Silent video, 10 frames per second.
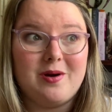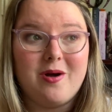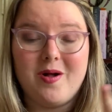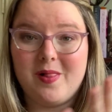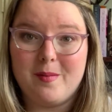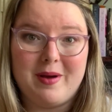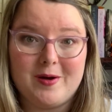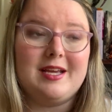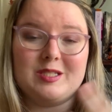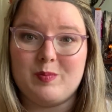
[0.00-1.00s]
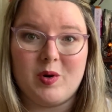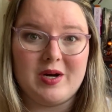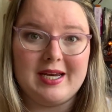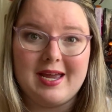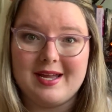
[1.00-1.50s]
all about
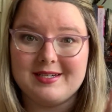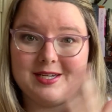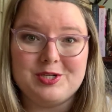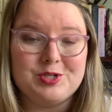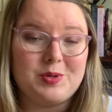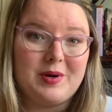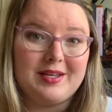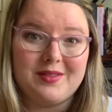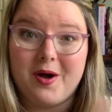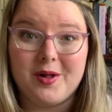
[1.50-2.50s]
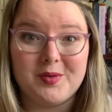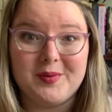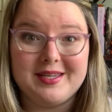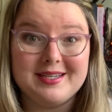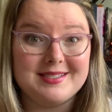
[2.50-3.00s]
exploring and enjoying the
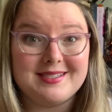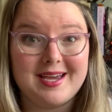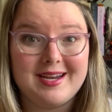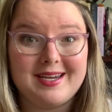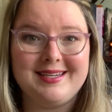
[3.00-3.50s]
Halloween aesthetic.